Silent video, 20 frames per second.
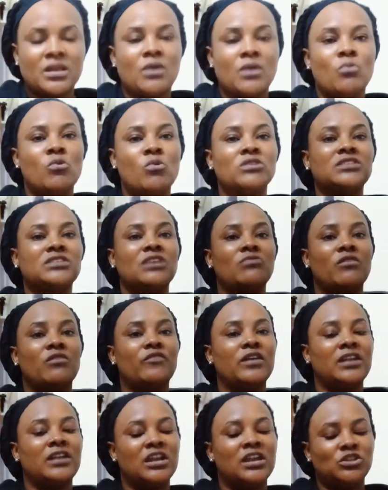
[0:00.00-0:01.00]
what are your
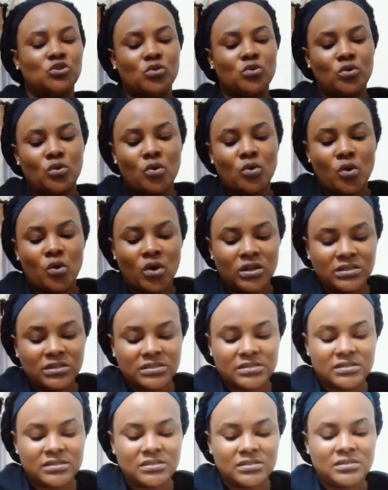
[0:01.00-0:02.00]
financial
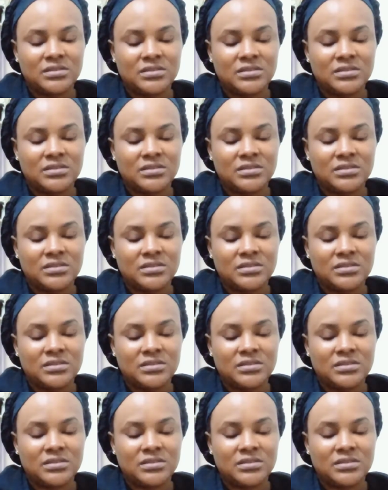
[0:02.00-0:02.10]
goals?